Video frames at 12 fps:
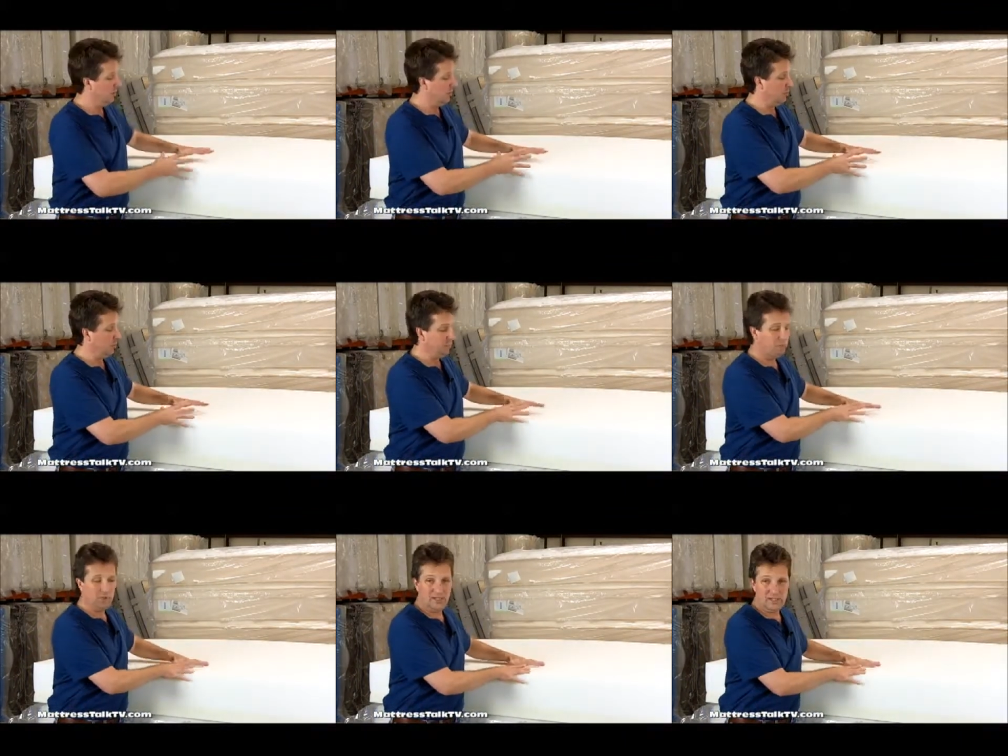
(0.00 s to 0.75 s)
they put
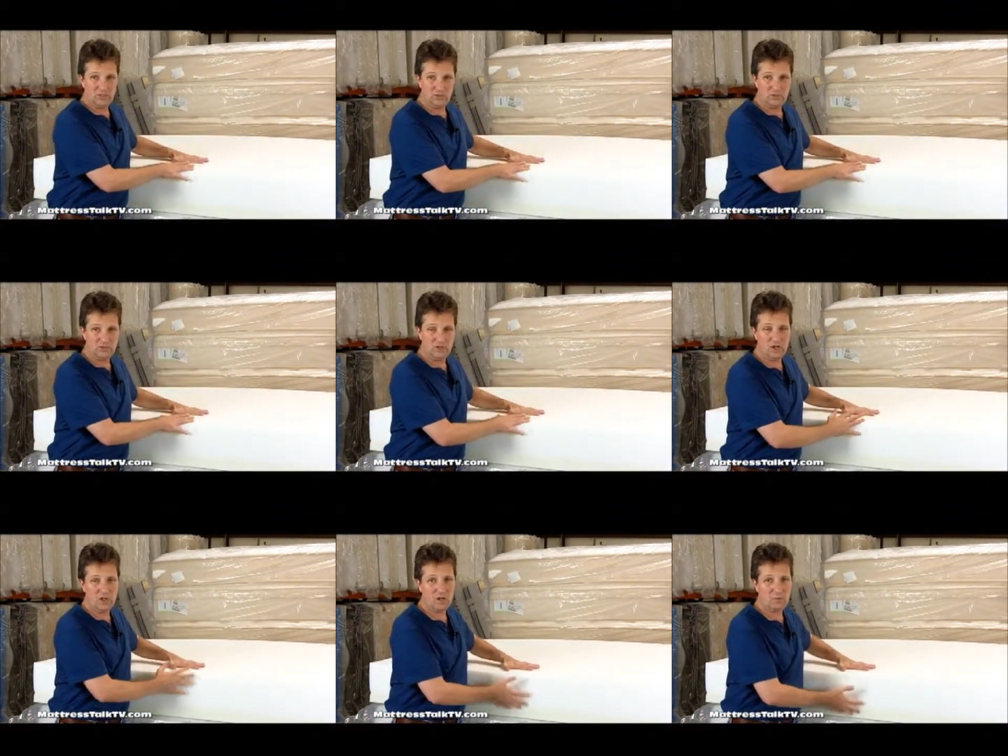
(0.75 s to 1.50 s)
a plate on
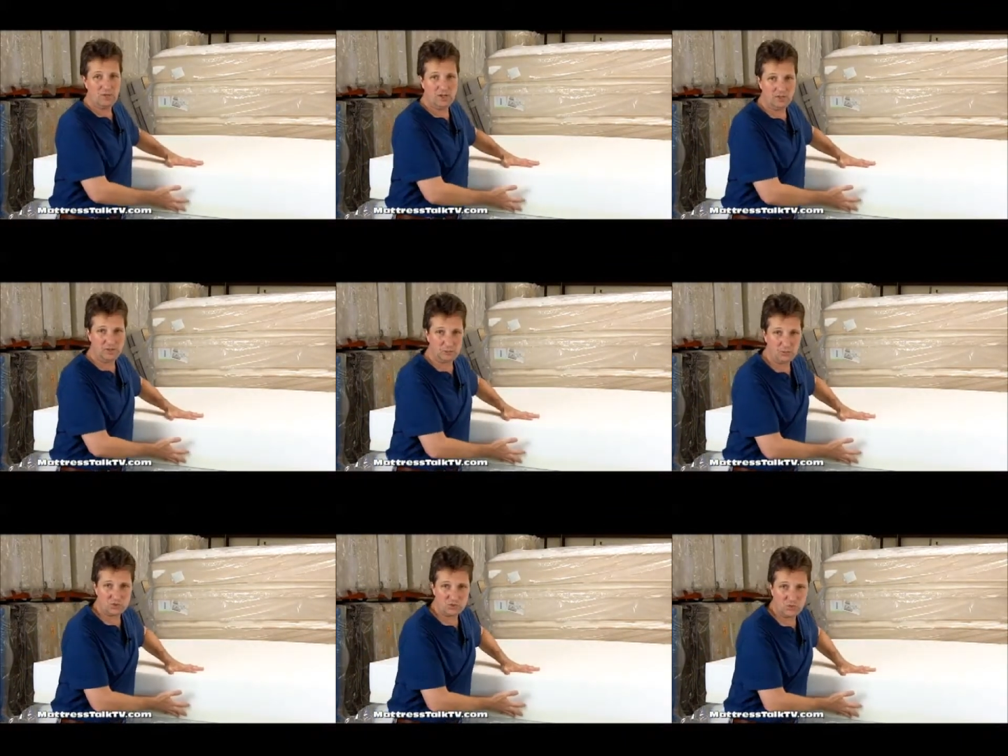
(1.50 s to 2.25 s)
top and
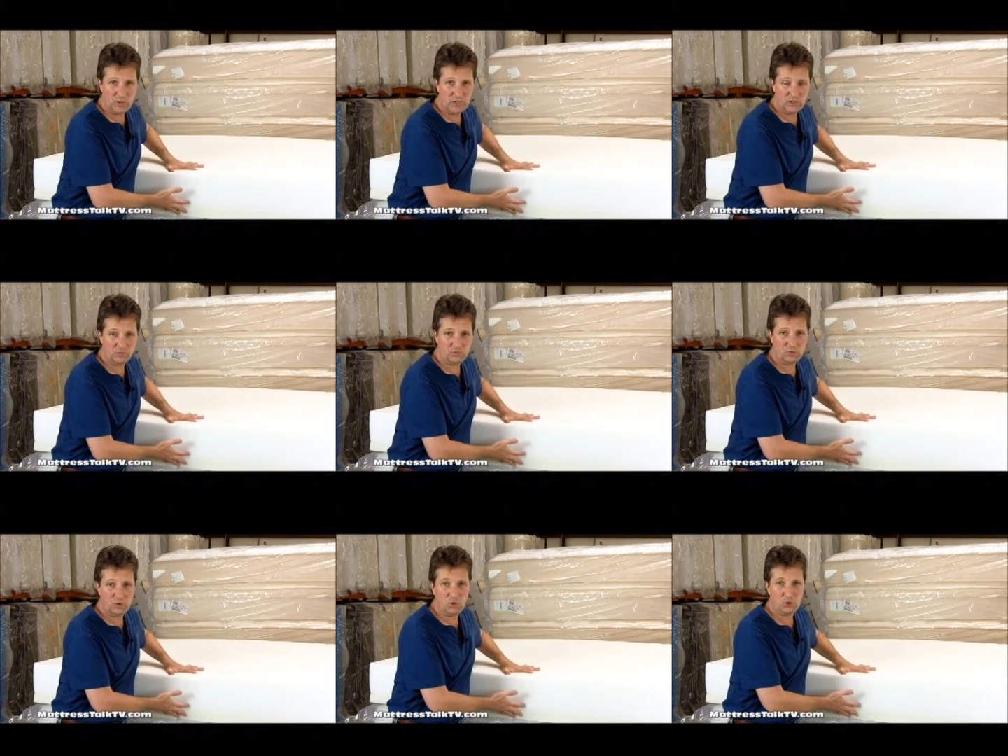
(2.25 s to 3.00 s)
they push weight on the
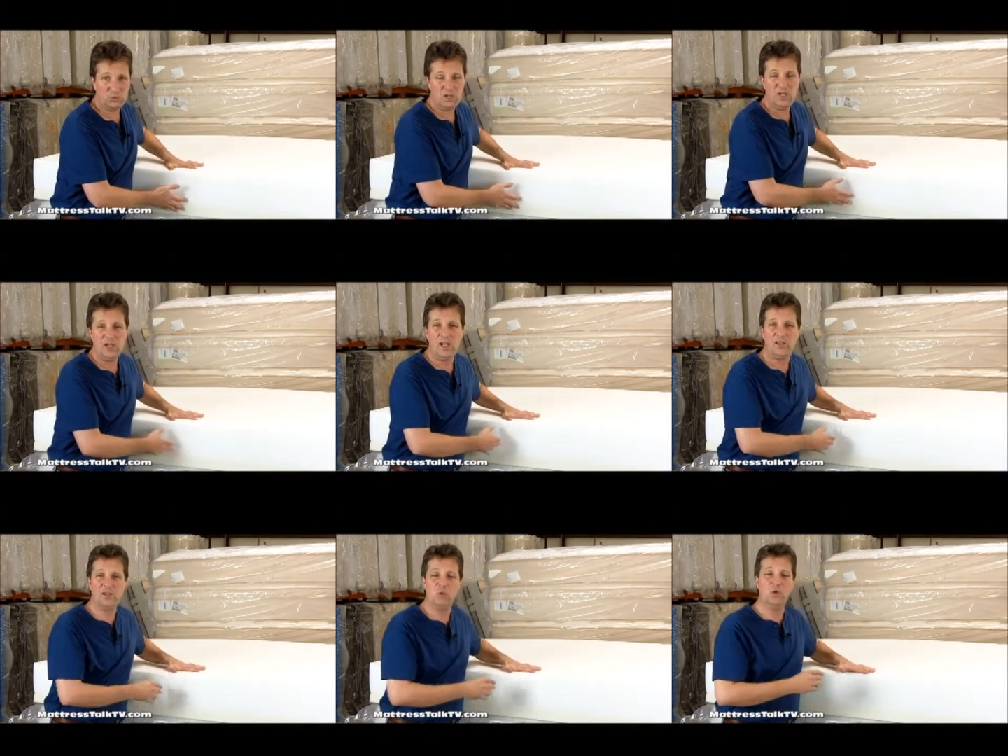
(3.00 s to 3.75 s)
foam,
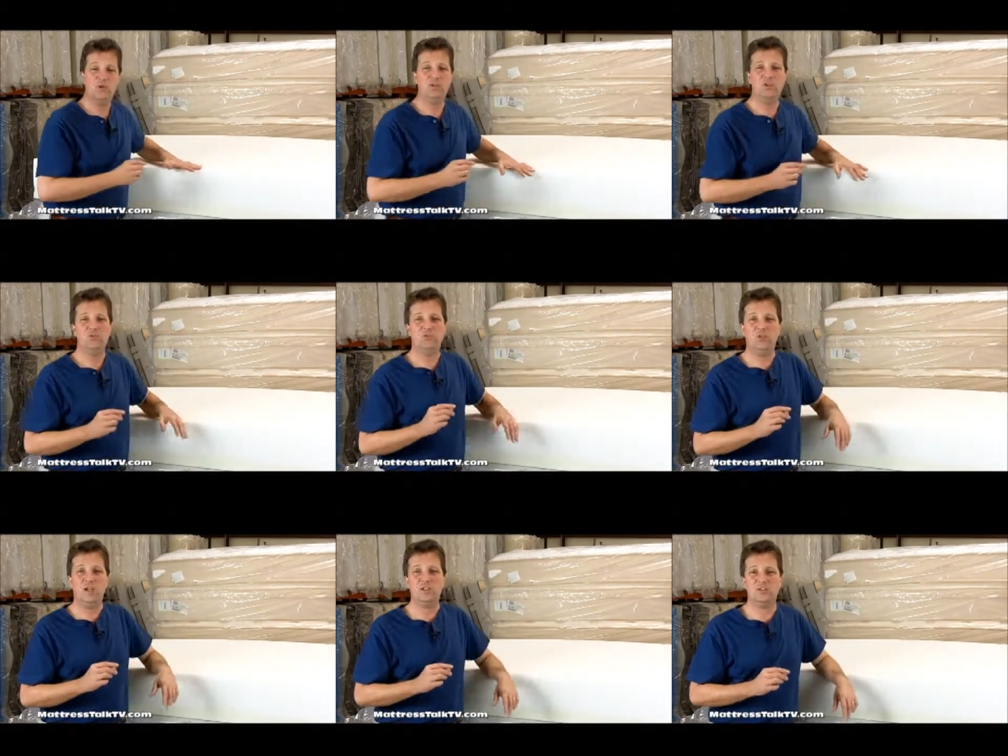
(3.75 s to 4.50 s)
and they want to
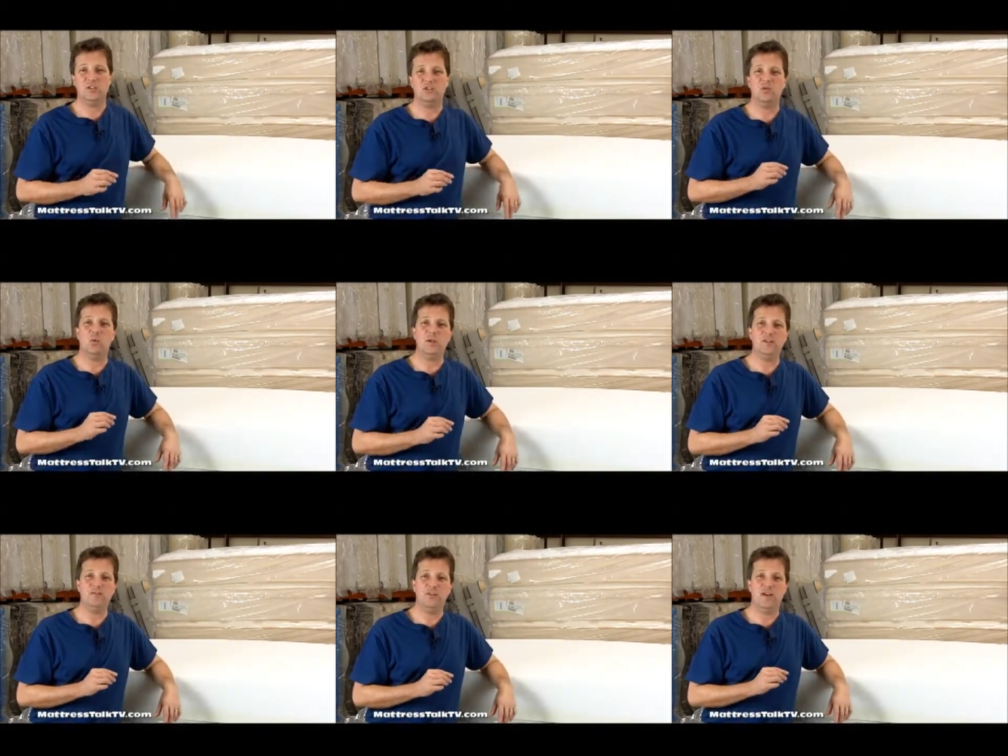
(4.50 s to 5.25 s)
deflect it
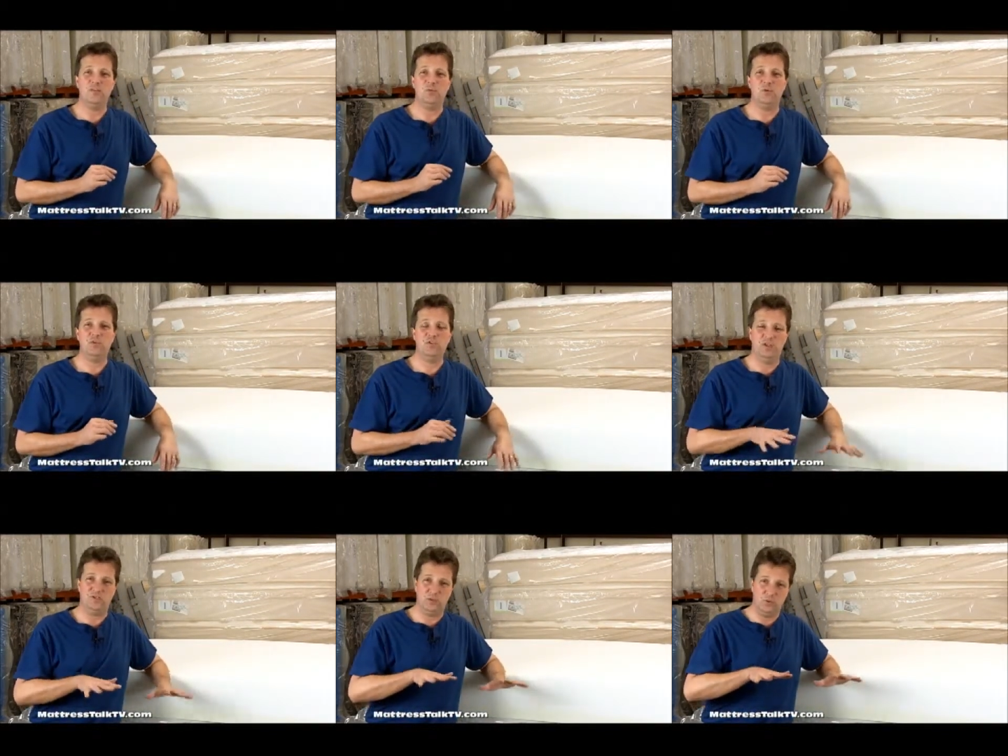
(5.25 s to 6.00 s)
25%.